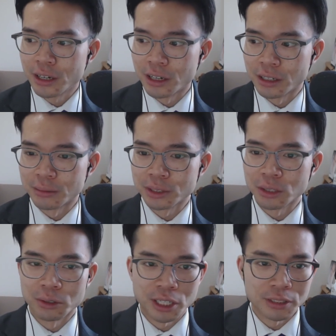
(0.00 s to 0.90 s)

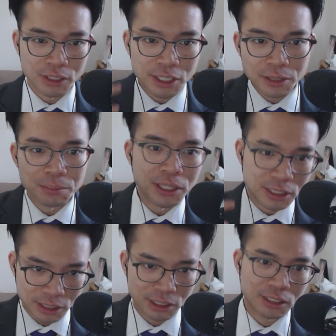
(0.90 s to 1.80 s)
So we're kind of in the
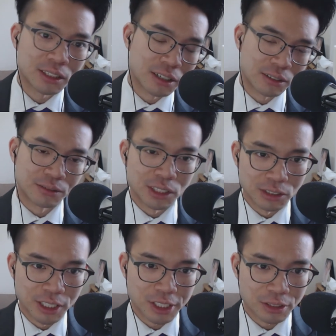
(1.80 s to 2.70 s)
business of
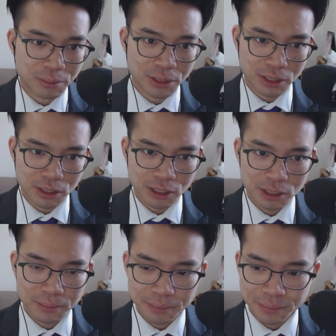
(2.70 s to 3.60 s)
international business.